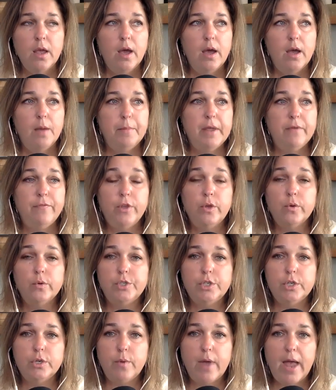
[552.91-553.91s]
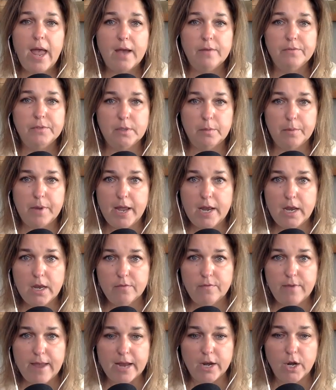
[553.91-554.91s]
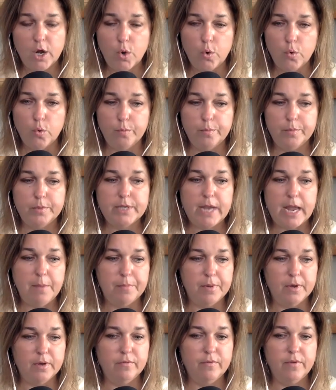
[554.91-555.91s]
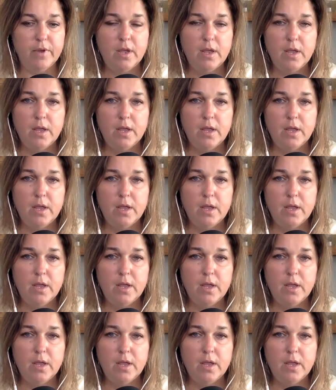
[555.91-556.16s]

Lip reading: If you do have some kind of at-home type of